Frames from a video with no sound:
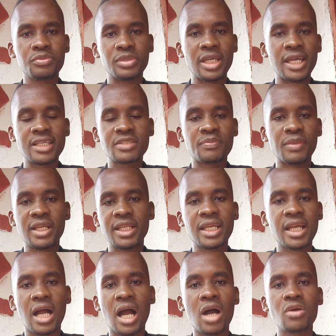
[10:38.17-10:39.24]
be
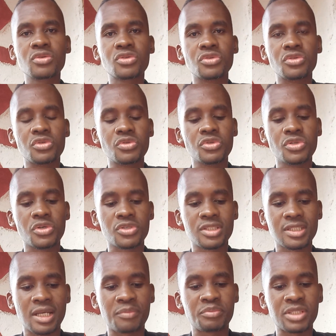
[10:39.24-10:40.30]
explaining how to do your
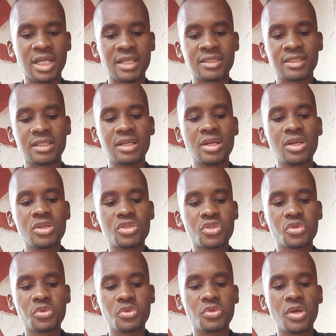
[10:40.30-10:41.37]
subtask
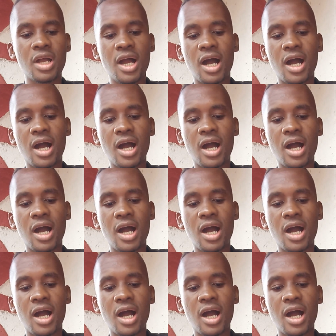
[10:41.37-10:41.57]
2,